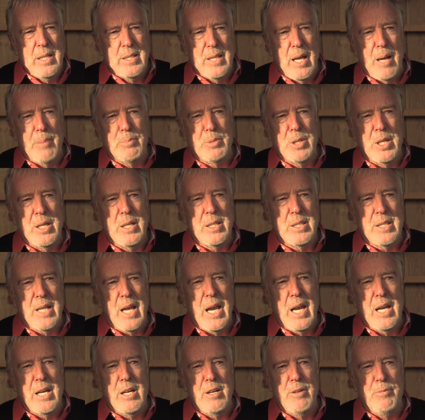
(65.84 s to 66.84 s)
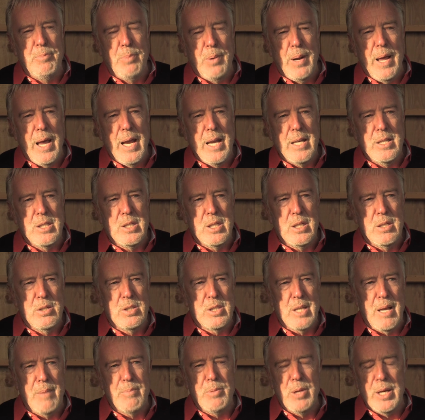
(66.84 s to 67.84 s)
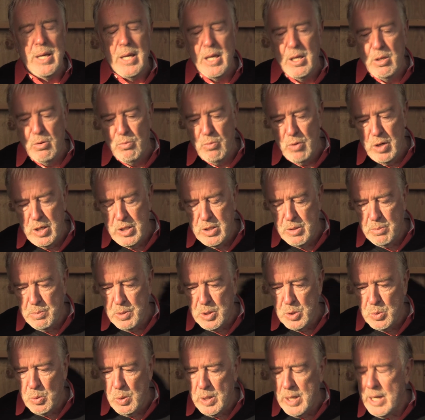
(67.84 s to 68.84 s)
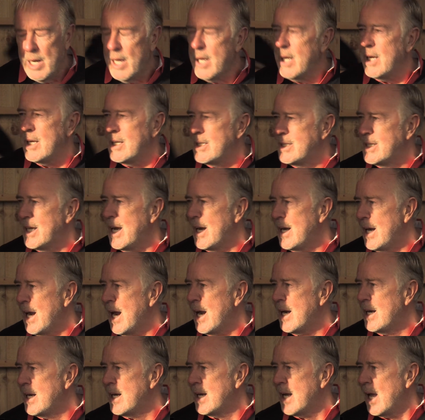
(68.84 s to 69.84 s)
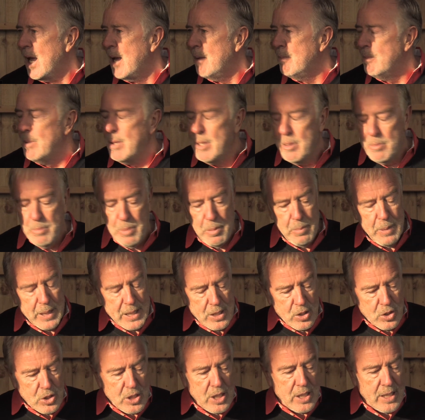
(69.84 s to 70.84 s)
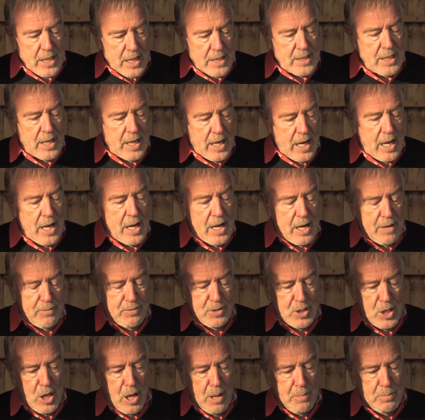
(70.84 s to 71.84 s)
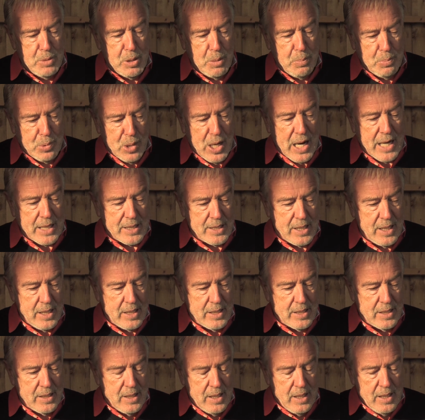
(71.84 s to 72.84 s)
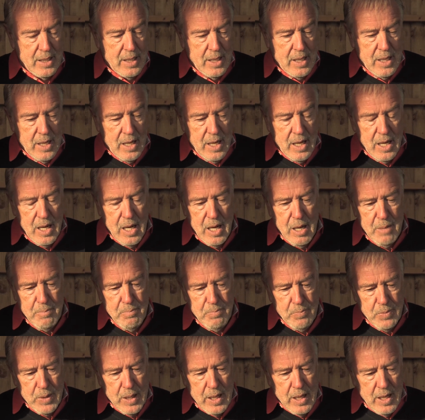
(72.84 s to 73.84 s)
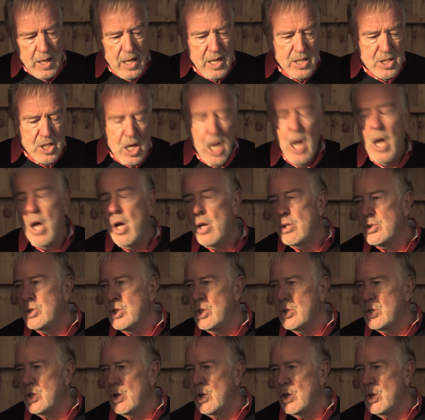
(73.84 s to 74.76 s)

is up to the standard of playing to something in the region between 8 and 10 handicap. But because he doesn't get enough time to practice, it's hard to